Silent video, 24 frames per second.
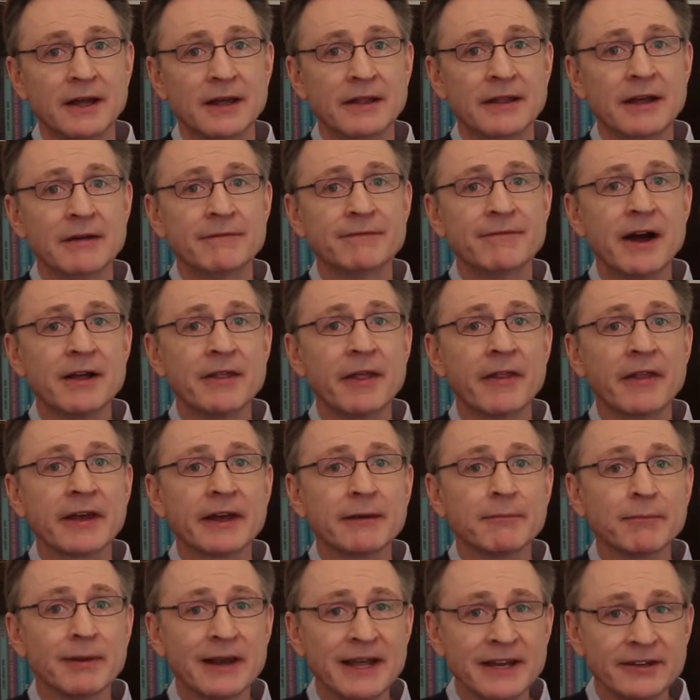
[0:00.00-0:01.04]
They find that they
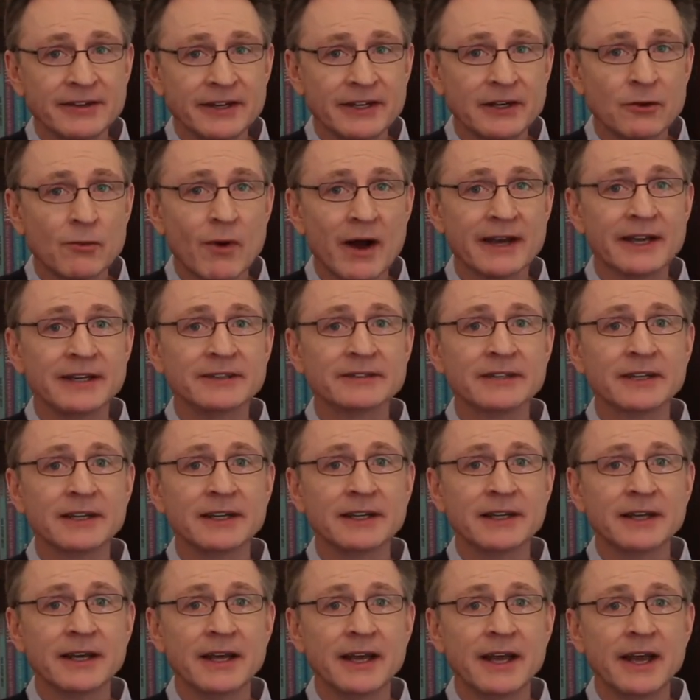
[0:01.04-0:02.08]
can blend in quite
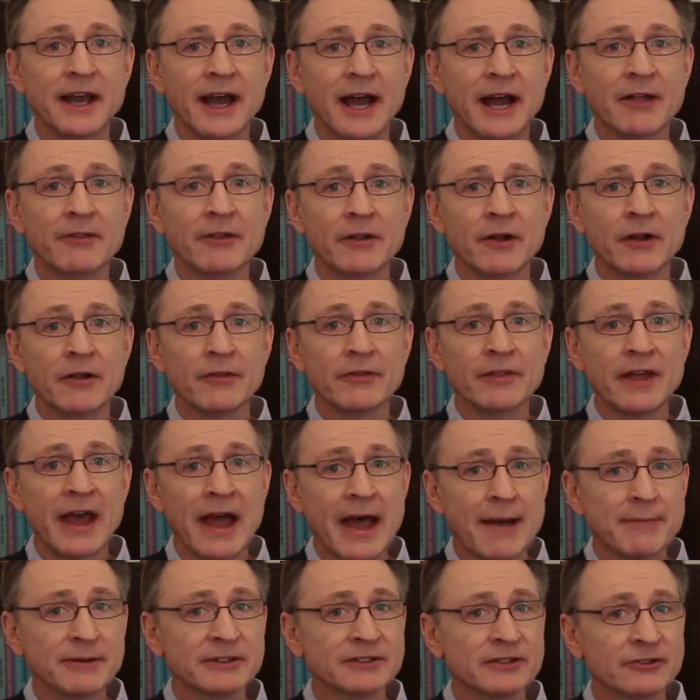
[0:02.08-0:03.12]
easily, and the
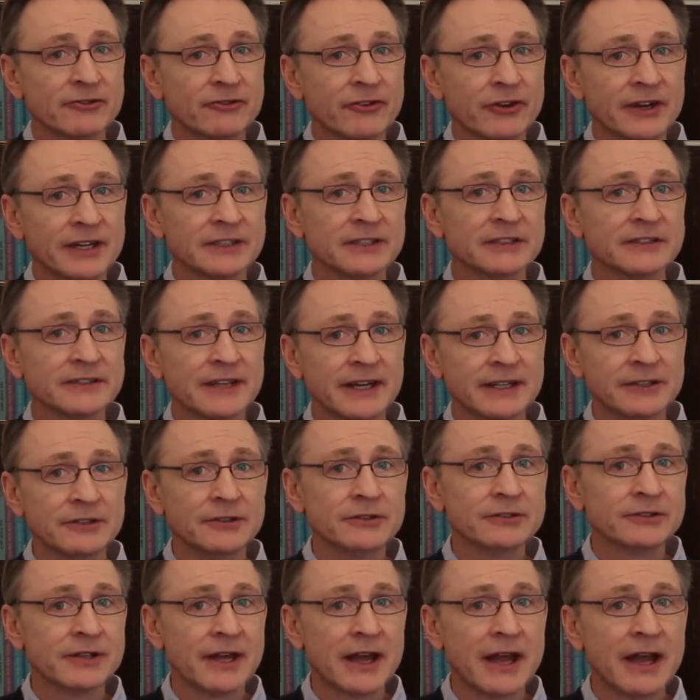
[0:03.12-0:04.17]
habits and traditions they
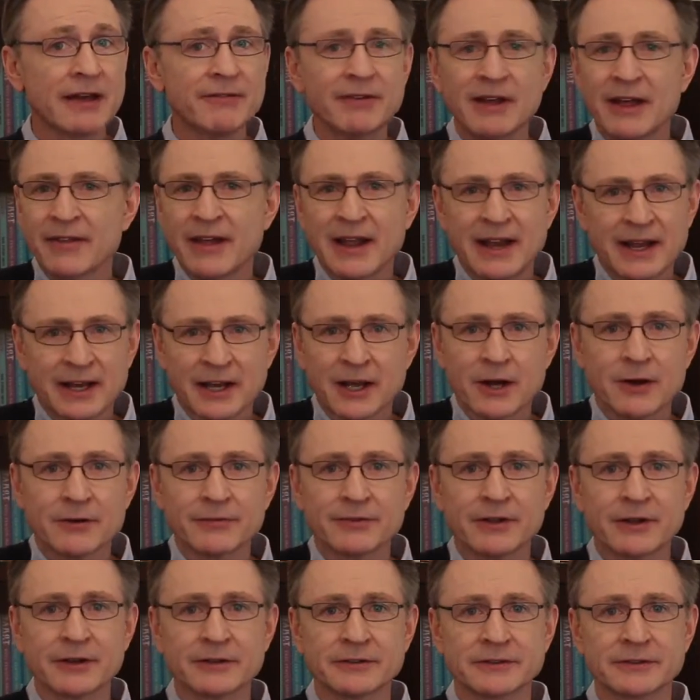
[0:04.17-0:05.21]
used to have, they let go of
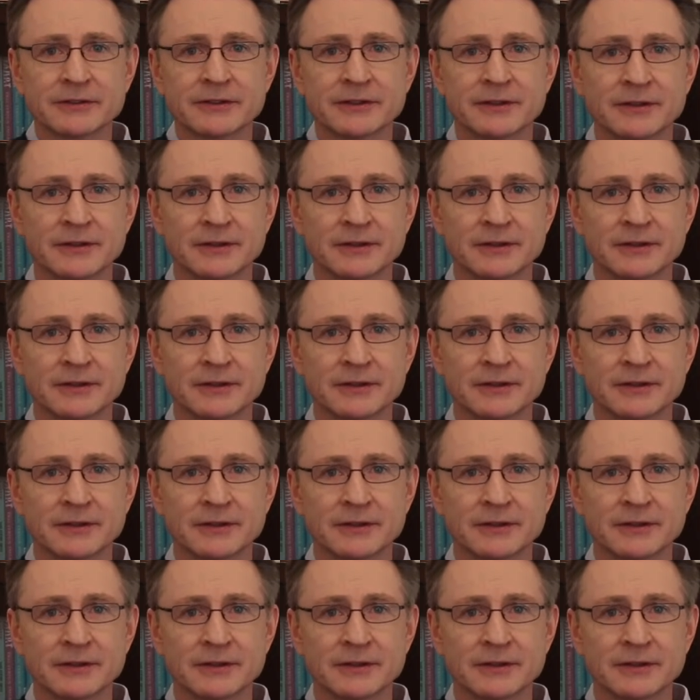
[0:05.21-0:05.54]
those.